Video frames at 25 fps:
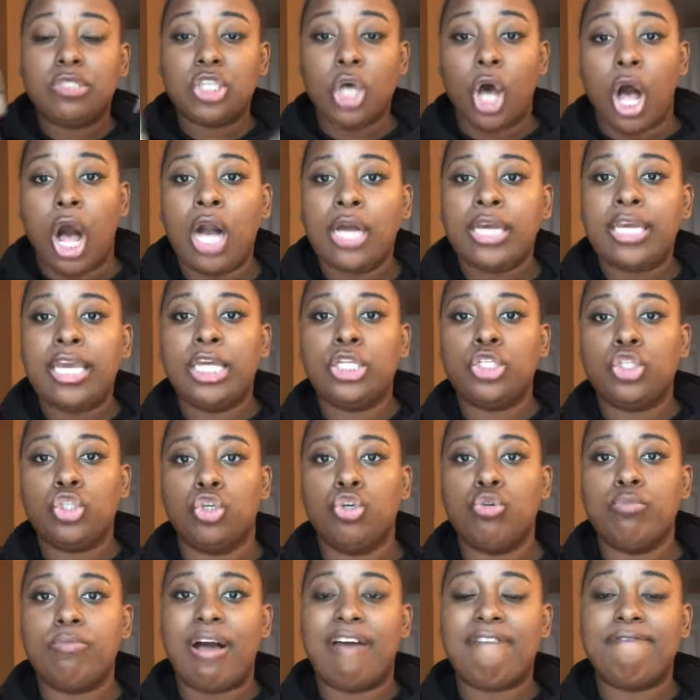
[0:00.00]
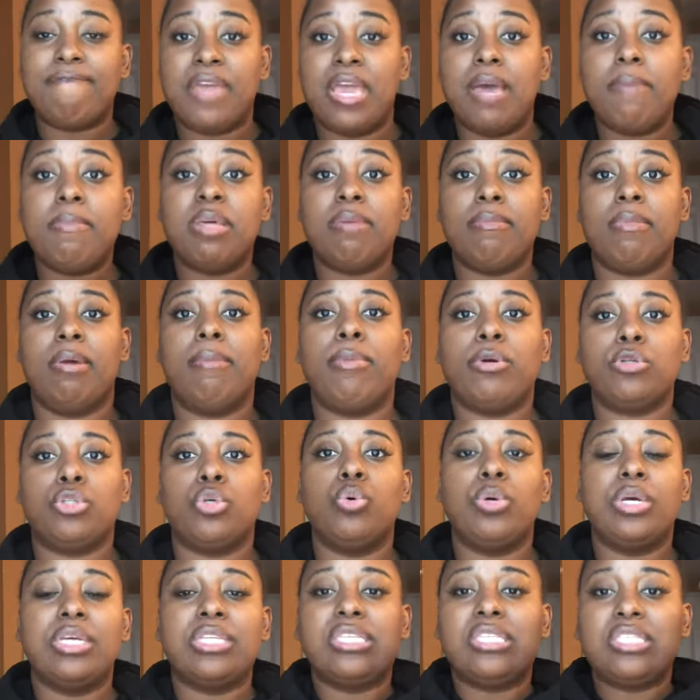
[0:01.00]
talking to my family members
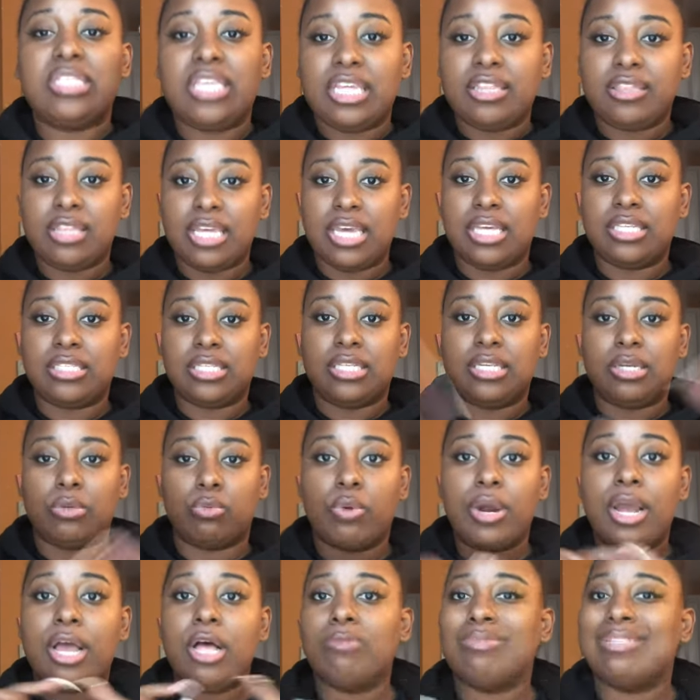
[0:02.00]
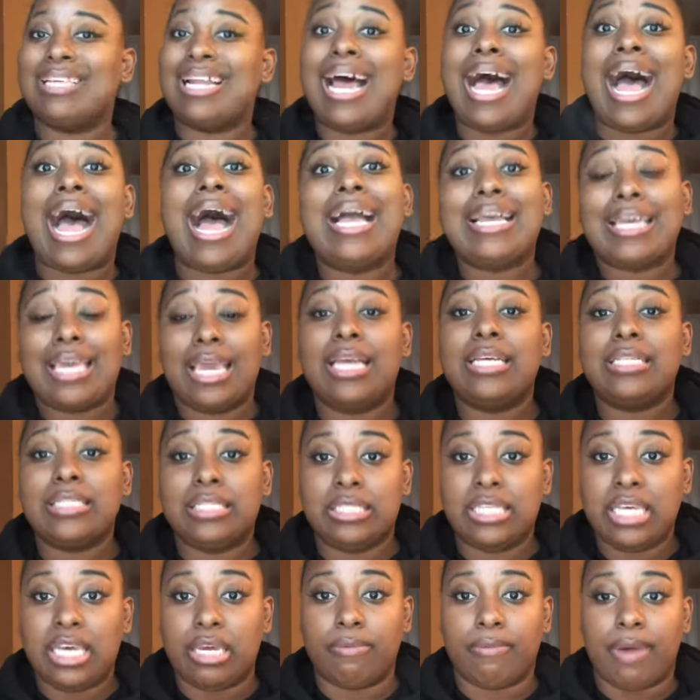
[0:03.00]
who can see things in the realms that I can't
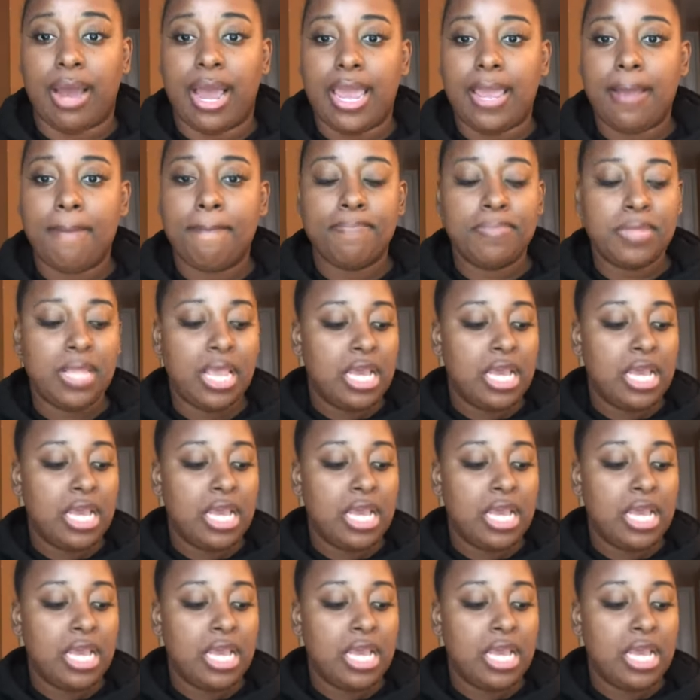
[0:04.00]
see, right?